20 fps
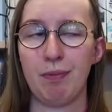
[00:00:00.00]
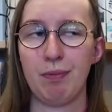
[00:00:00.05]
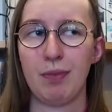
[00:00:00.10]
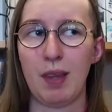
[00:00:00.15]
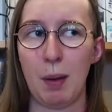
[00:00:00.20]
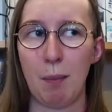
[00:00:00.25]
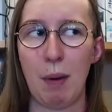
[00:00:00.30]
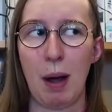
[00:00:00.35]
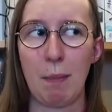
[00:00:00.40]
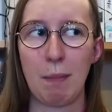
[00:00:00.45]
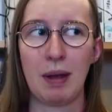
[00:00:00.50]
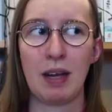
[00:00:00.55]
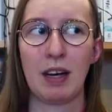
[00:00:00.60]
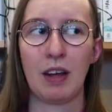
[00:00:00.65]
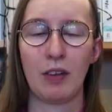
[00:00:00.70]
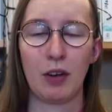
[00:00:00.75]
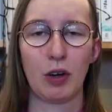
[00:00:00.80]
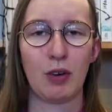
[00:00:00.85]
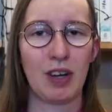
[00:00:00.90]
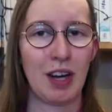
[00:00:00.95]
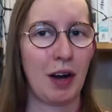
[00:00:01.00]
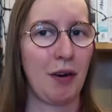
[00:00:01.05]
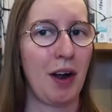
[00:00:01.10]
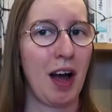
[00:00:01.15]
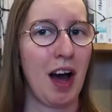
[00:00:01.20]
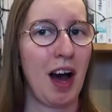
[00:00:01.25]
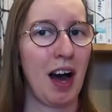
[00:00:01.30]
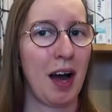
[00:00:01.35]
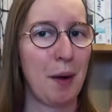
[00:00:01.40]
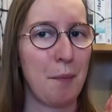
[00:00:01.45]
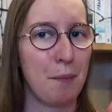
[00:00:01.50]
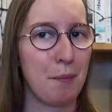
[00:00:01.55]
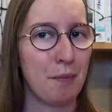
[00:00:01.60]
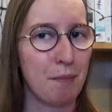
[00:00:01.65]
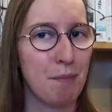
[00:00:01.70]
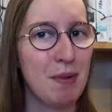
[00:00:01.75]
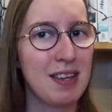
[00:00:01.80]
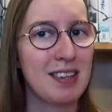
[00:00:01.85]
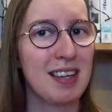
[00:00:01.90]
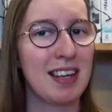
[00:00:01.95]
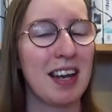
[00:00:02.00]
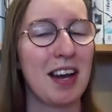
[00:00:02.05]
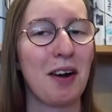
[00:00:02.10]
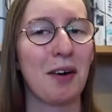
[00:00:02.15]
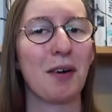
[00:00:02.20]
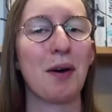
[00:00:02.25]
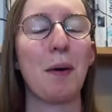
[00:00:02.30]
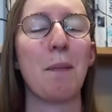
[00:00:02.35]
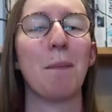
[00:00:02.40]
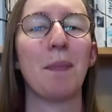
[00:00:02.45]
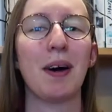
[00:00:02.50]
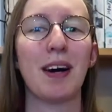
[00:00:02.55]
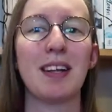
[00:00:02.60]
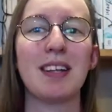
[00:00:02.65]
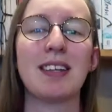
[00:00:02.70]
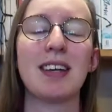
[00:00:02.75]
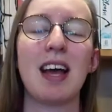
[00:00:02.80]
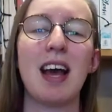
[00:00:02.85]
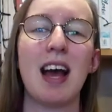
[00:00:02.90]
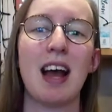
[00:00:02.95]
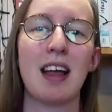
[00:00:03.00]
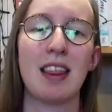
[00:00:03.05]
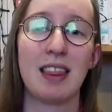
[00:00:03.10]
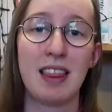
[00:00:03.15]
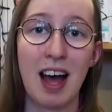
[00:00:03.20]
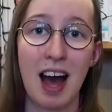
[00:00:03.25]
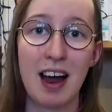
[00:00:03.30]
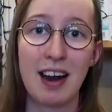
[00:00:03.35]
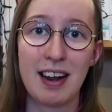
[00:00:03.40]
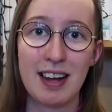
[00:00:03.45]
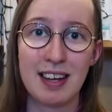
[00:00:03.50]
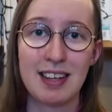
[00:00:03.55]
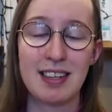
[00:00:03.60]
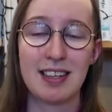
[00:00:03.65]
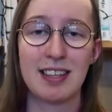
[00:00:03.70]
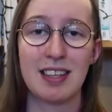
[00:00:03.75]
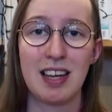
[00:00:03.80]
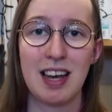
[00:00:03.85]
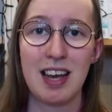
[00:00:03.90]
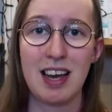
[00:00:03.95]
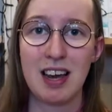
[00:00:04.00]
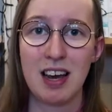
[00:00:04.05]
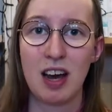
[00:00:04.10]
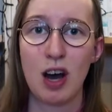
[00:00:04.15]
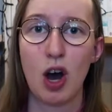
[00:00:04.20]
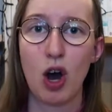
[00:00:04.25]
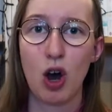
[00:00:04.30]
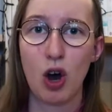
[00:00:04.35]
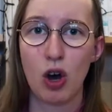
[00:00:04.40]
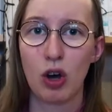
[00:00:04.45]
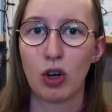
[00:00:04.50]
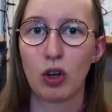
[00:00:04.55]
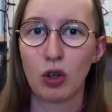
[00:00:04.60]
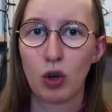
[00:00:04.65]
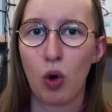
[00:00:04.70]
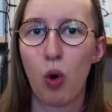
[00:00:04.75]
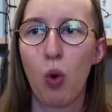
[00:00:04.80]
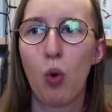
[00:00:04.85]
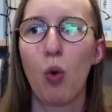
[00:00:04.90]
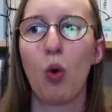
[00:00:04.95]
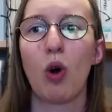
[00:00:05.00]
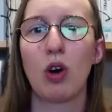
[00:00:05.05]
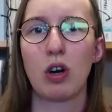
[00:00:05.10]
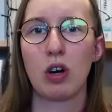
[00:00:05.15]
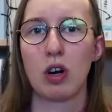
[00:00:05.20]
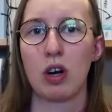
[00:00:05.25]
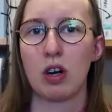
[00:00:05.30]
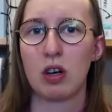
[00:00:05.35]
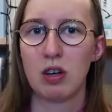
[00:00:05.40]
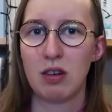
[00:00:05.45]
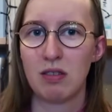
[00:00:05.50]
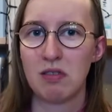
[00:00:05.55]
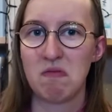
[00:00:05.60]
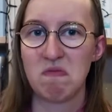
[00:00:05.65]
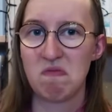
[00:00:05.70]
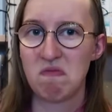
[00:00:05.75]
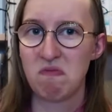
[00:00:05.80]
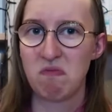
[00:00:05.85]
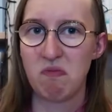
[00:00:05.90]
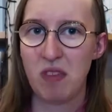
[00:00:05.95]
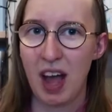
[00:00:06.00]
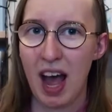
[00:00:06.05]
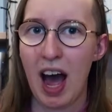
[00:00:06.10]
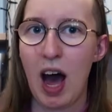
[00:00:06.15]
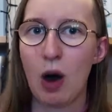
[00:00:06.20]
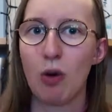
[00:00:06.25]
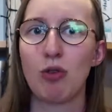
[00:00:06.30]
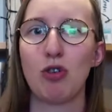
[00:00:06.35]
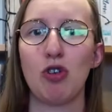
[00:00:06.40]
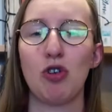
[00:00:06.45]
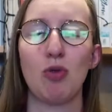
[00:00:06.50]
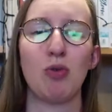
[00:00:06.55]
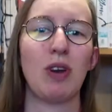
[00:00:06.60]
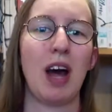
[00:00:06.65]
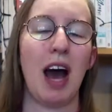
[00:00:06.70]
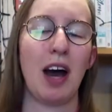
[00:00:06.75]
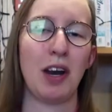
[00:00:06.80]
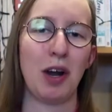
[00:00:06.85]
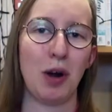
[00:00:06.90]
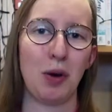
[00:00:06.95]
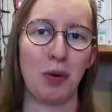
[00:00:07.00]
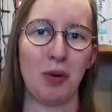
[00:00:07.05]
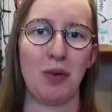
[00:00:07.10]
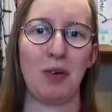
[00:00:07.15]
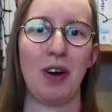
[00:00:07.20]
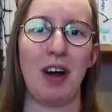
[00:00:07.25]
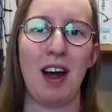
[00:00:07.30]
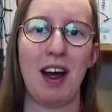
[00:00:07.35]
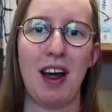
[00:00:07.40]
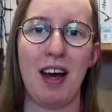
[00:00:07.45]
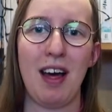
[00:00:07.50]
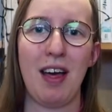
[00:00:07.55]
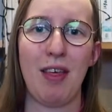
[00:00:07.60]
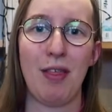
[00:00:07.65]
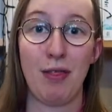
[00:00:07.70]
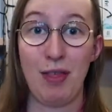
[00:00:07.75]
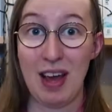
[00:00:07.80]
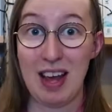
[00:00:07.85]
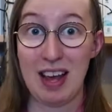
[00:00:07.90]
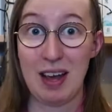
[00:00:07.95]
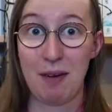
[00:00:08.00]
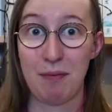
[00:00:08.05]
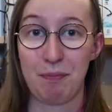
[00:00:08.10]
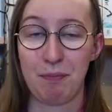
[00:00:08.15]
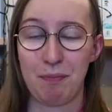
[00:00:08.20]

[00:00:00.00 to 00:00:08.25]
There might be another criteria I'm missing here, but that is the core how to do nano thing.